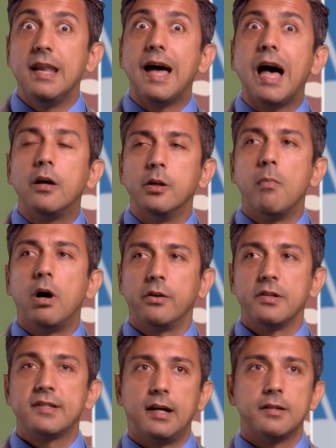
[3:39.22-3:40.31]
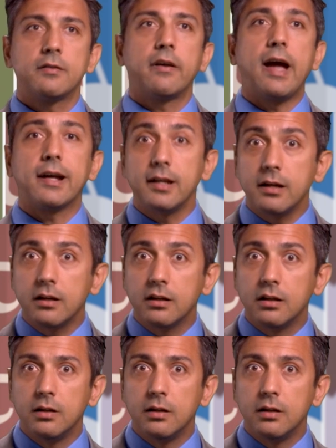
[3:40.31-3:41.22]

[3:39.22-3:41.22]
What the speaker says: Now the model starts cracking